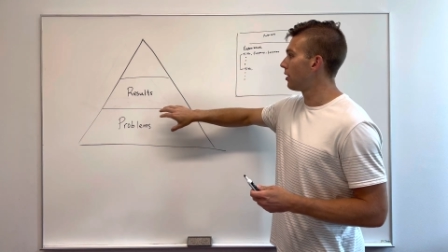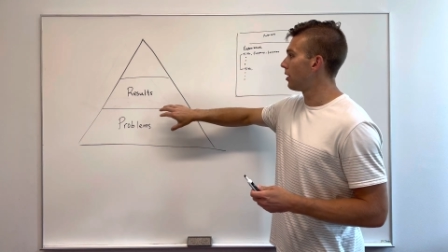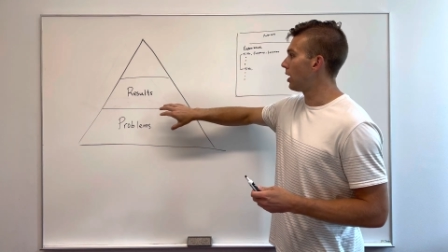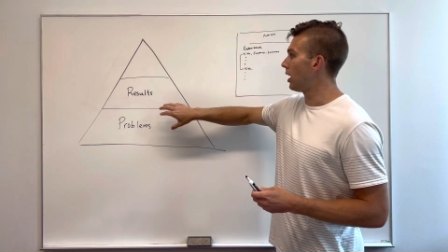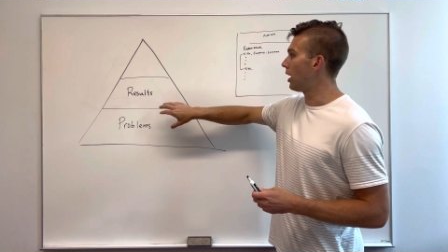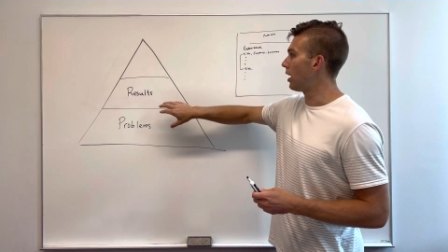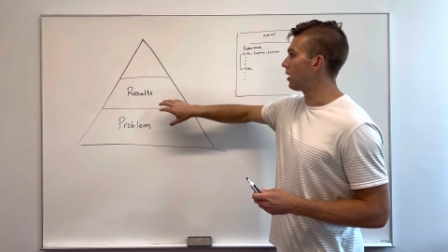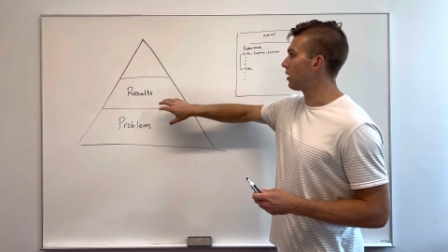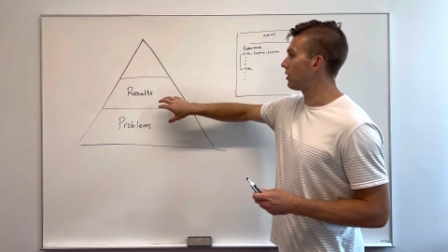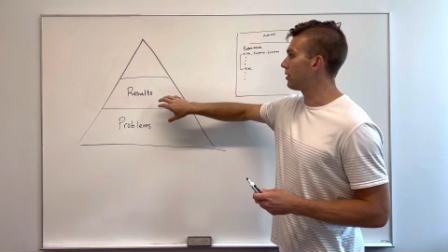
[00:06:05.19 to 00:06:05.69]

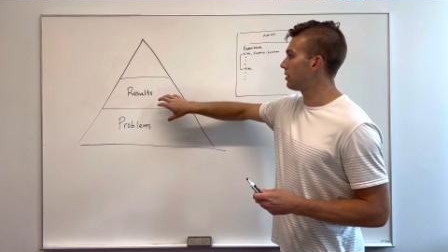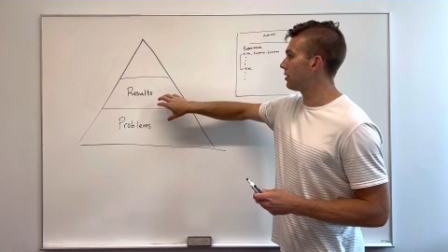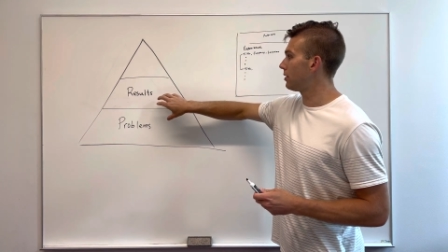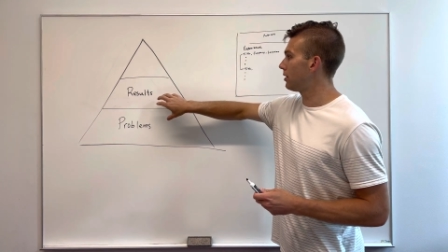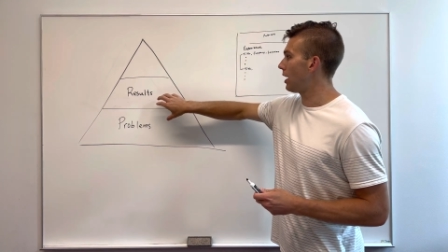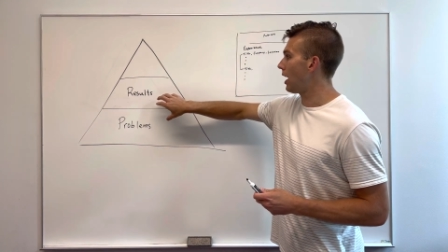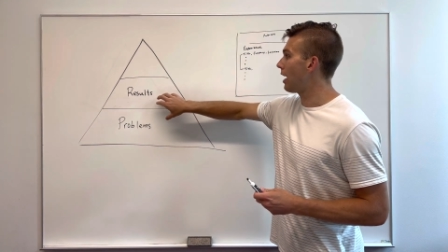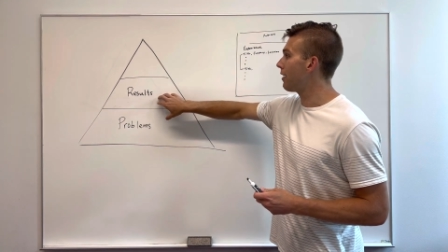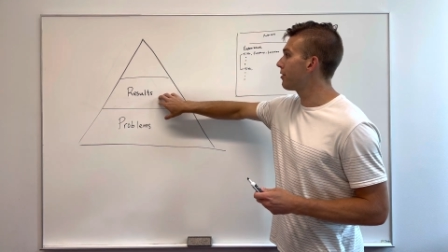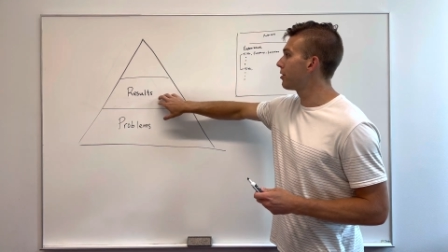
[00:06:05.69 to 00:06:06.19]

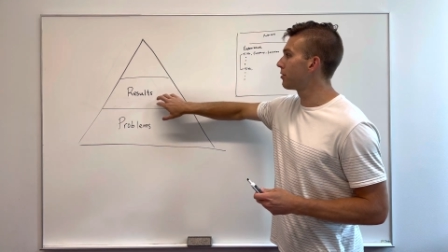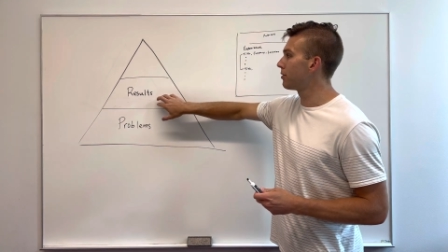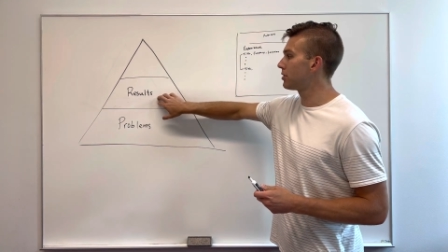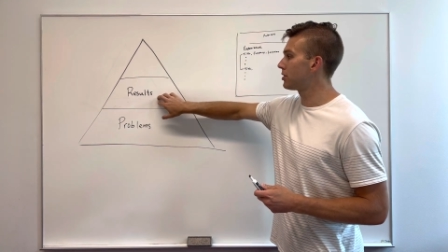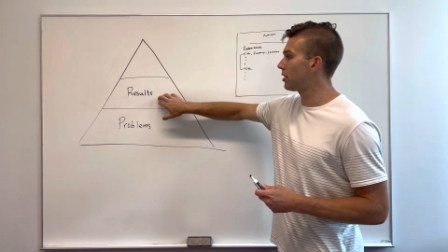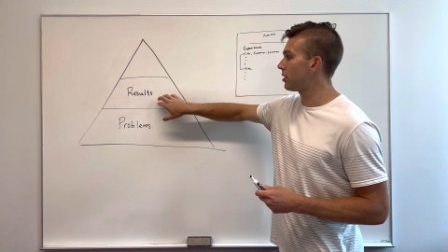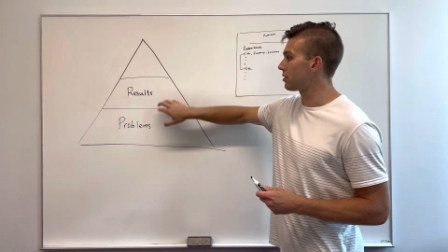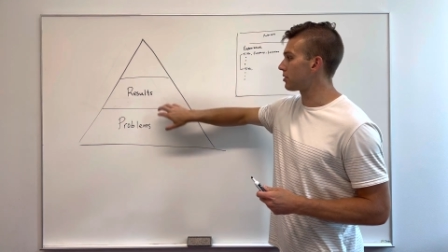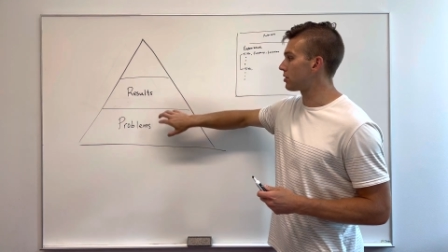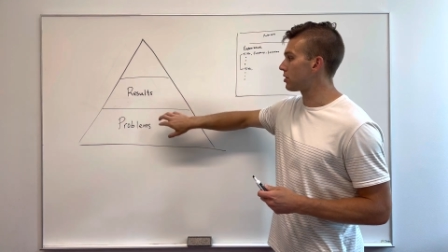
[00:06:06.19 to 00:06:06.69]
have your
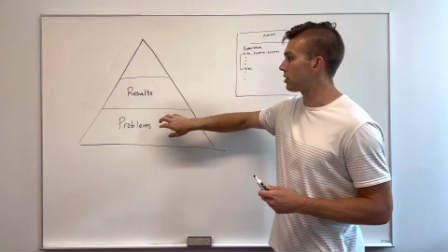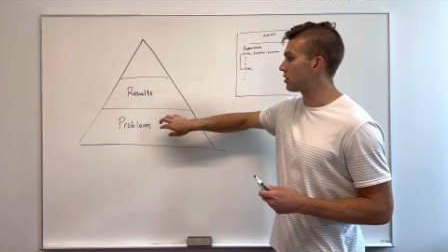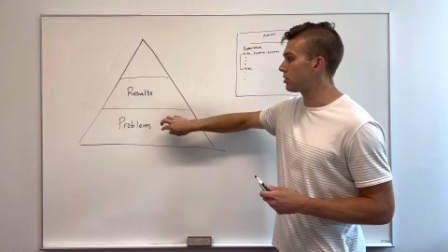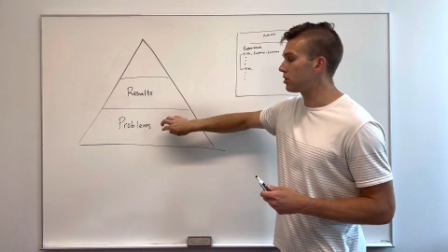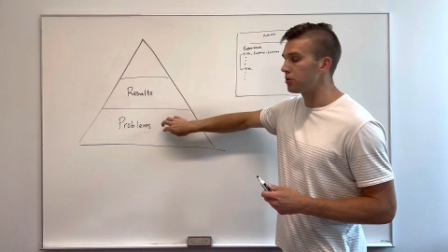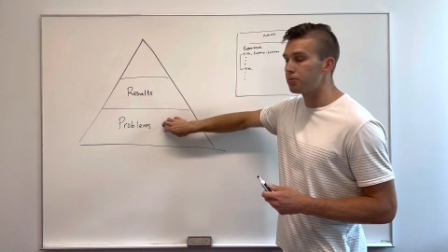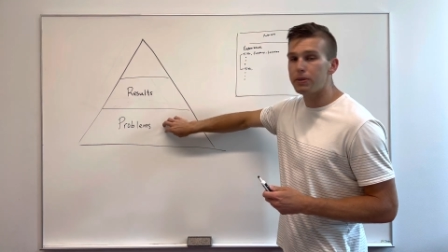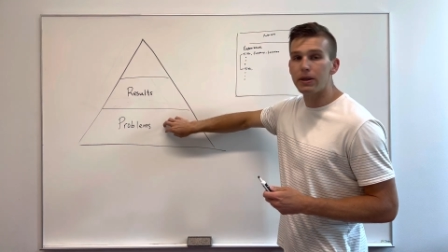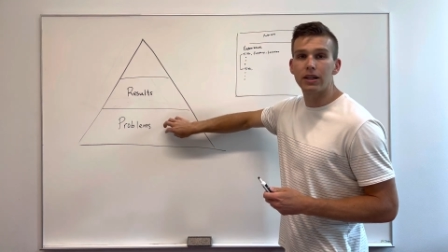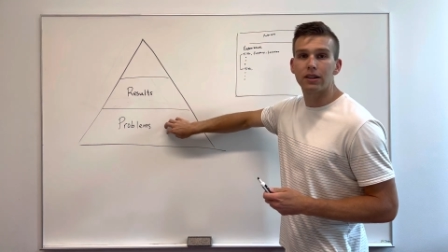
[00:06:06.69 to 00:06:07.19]
results
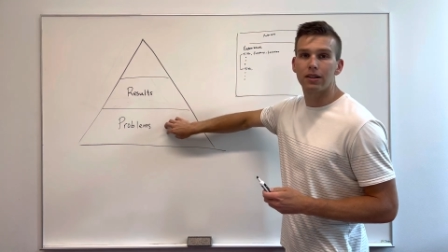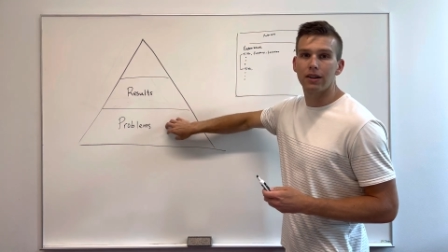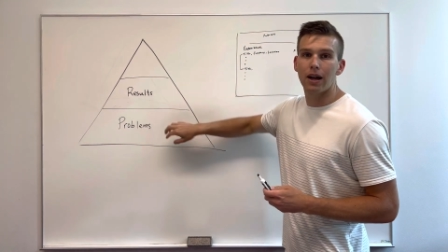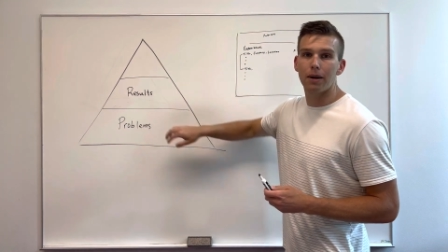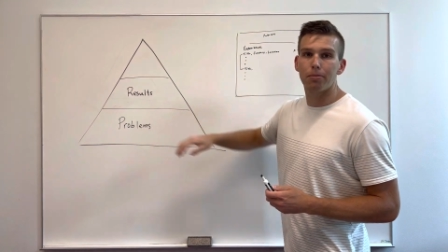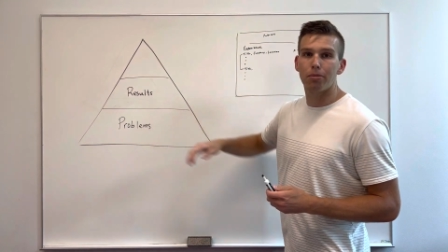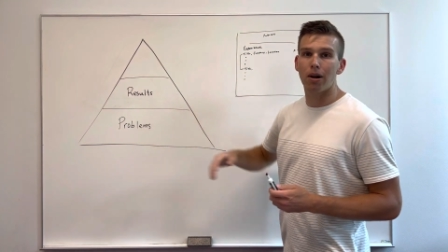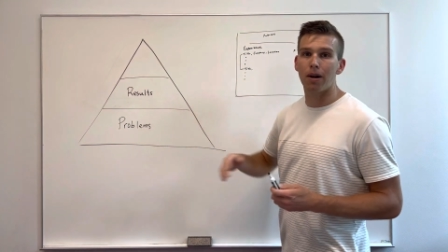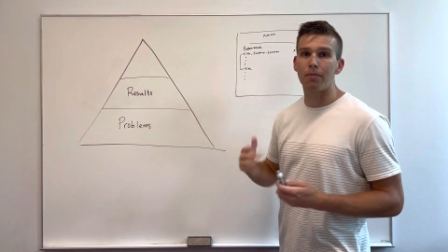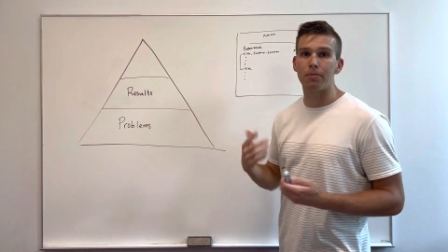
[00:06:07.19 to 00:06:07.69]
speak to that
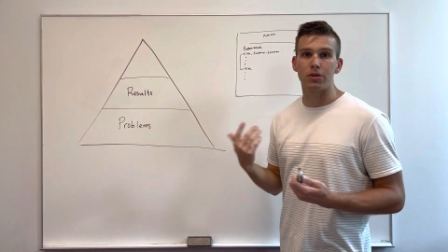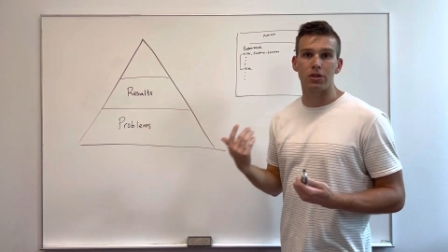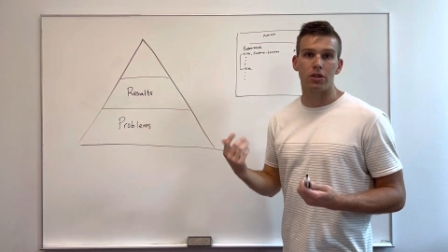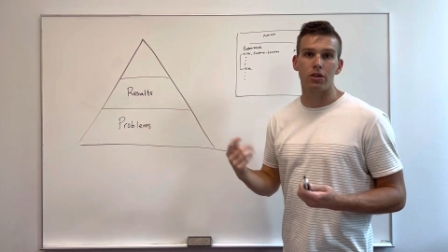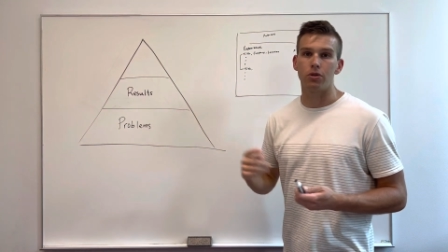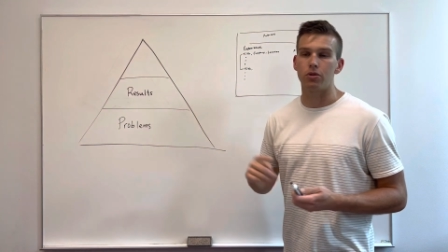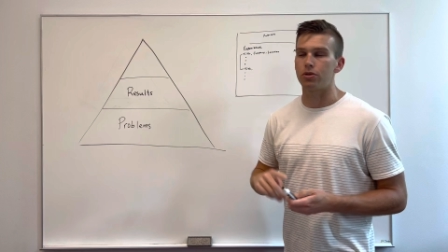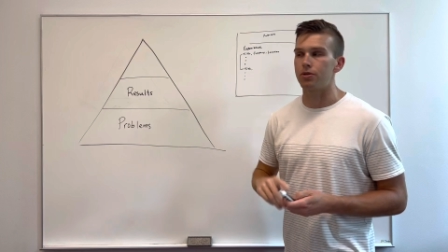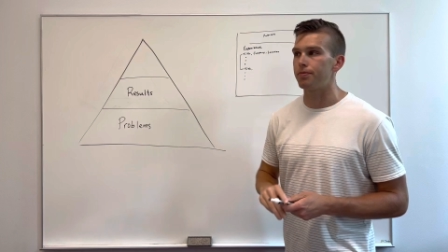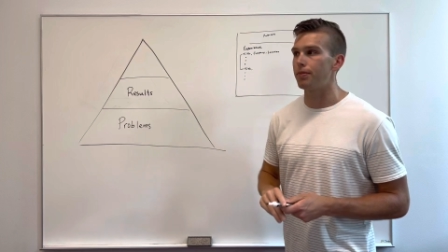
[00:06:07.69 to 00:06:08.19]
problem is
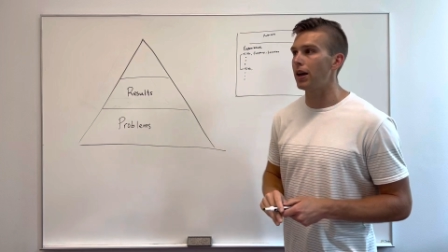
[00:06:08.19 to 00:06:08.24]
huge.